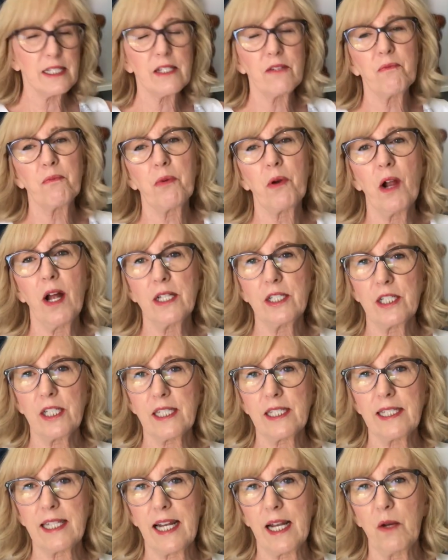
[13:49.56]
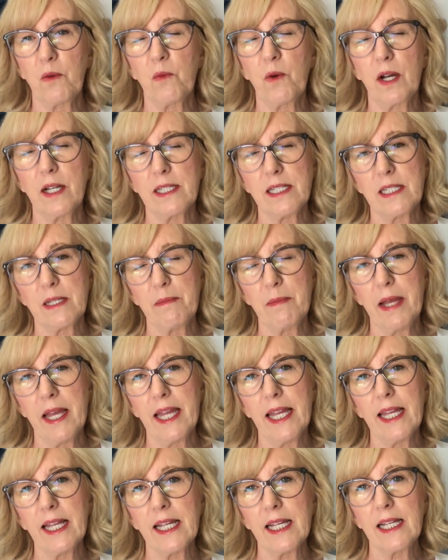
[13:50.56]
of projects that I want to
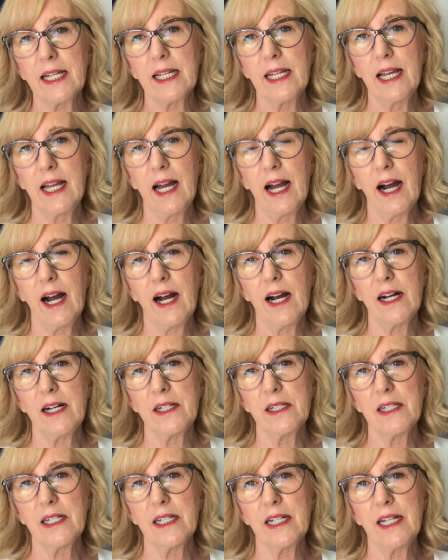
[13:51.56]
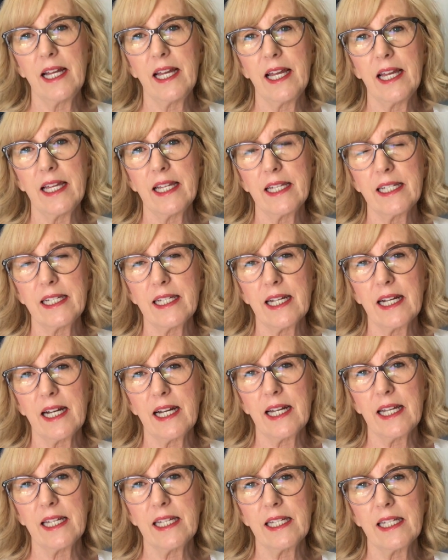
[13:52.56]
make, and
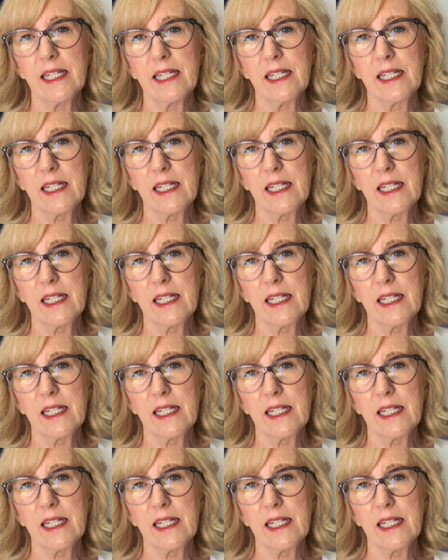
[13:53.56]
I